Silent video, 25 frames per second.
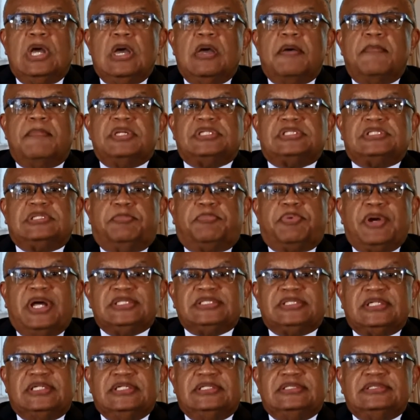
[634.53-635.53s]
Mr.
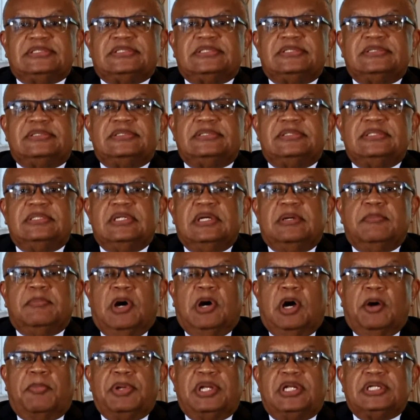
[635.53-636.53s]
President,
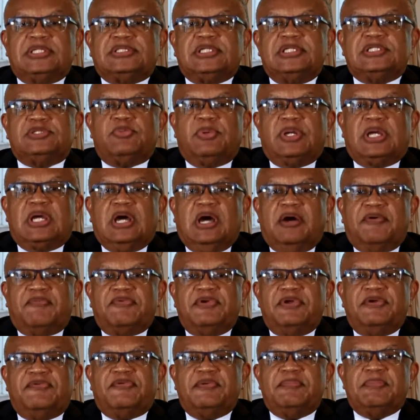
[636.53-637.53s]
Barbados'
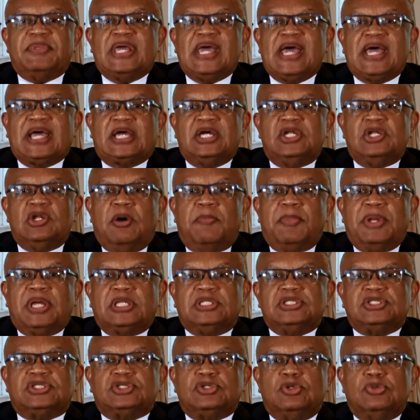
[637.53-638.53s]
recovery from the economic
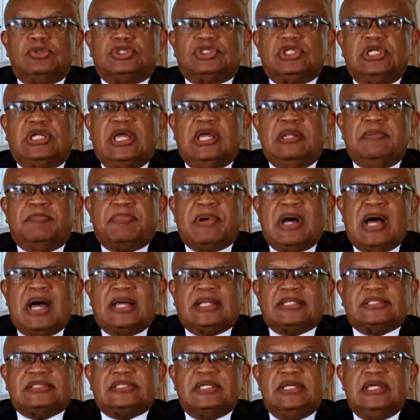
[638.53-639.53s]
and social
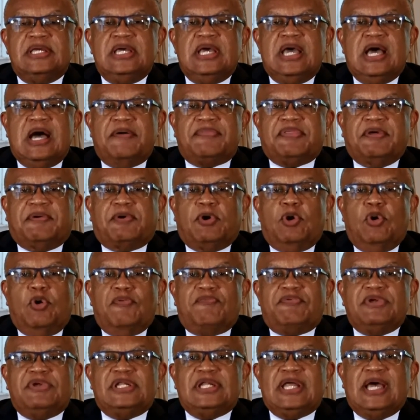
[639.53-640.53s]
impacts of the
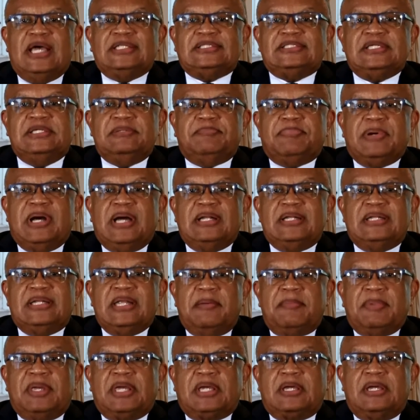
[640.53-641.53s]
COVID-19
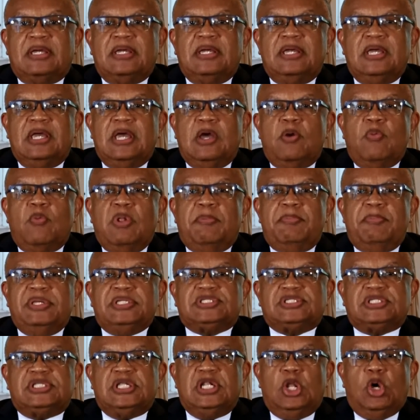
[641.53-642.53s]
pandemic will be
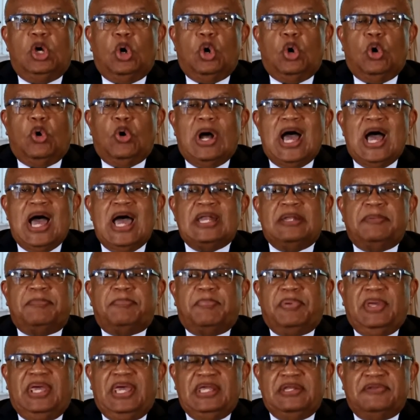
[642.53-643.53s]
slow and
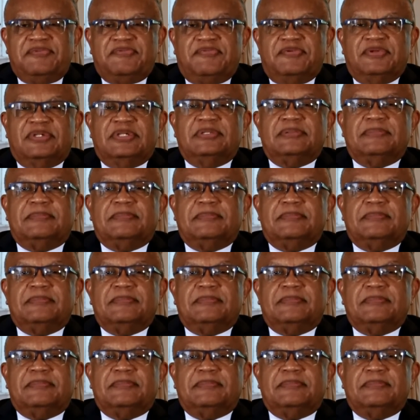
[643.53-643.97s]
painful.